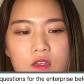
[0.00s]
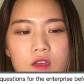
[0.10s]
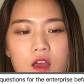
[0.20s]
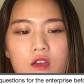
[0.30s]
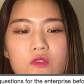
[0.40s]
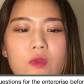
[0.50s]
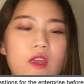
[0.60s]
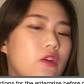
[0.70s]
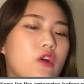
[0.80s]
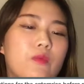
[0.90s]
How do we
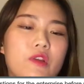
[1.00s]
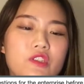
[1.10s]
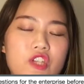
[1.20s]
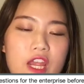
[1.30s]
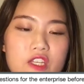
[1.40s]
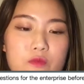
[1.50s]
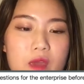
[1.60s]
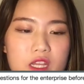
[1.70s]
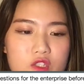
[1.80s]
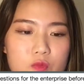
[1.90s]
incorporate change
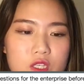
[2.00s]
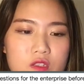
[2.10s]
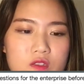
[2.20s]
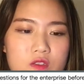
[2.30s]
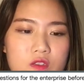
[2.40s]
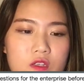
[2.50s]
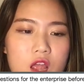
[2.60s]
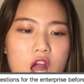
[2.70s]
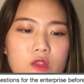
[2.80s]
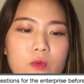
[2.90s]
management?
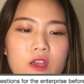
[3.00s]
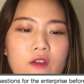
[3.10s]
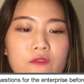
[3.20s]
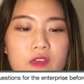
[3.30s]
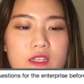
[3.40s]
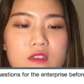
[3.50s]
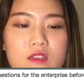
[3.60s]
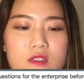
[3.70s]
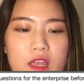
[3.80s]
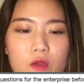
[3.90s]
How do we convince the
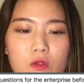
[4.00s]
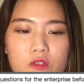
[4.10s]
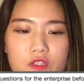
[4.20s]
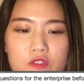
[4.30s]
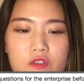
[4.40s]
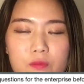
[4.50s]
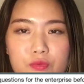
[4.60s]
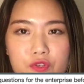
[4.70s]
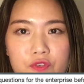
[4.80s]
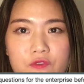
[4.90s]
stakeholders to
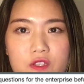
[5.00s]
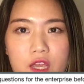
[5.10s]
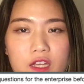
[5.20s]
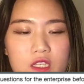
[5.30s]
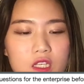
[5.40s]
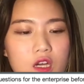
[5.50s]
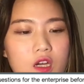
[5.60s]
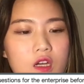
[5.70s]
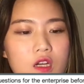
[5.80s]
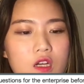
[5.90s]
approve the
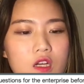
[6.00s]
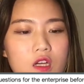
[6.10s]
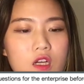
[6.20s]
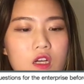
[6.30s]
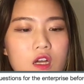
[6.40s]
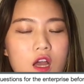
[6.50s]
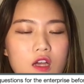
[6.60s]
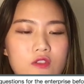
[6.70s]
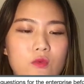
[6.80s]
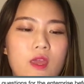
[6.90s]
idea?
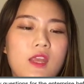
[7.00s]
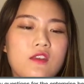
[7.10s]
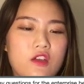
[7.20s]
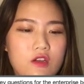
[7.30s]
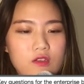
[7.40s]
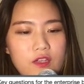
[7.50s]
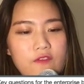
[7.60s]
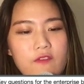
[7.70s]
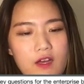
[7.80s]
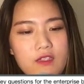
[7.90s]
How do we internally
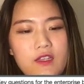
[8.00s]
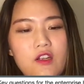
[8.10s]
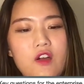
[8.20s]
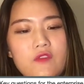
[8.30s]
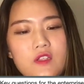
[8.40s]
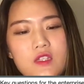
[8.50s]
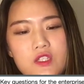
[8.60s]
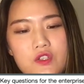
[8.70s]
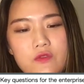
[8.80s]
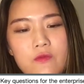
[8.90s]
fund and govern
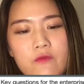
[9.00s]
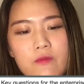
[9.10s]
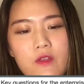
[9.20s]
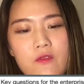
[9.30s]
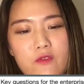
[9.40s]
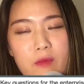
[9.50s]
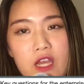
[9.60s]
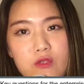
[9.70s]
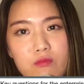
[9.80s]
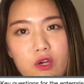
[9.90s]
digital
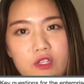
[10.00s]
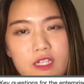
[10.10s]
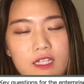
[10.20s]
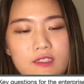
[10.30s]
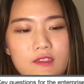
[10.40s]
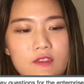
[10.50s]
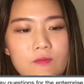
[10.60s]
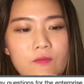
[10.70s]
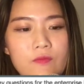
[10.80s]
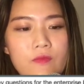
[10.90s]
information projects?
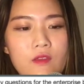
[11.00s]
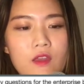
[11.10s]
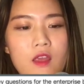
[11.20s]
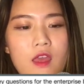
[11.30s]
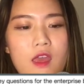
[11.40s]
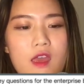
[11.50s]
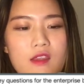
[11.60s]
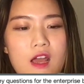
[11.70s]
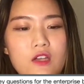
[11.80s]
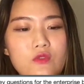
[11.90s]
And
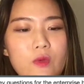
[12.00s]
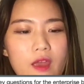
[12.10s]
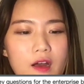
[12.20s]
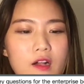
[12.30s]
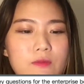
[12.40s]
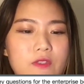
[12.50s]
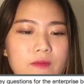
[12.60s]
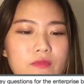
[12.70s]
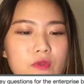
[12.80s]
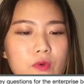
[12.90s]
how do we help the
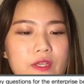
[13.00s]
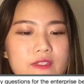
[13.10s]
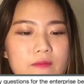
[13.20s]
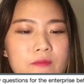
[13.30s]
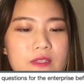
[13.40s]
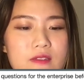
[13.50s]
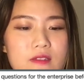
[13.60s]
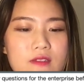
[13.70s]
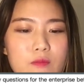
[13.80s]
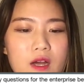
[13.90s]
employees and
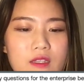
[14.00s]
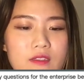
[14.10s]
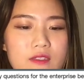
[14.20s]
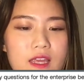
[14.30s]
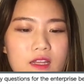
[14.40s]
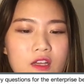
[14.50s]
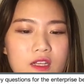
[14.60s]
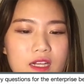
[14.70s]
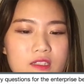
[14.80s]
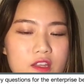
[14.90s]
business partners get
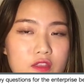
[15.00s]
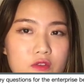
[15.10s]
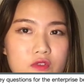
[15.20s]
connected through